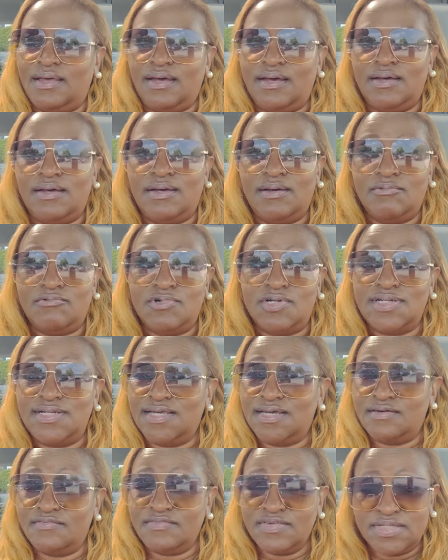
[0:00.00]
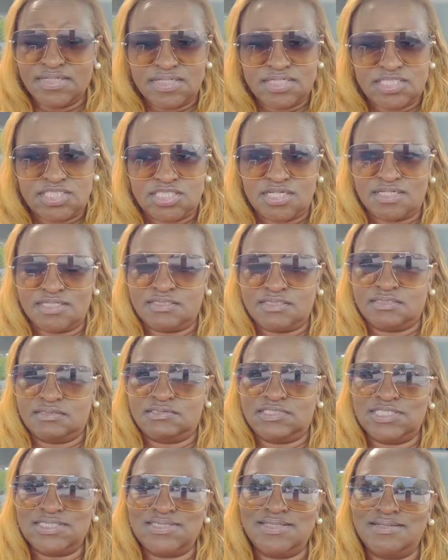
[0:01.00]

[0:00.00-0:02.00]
We're loving each other. Just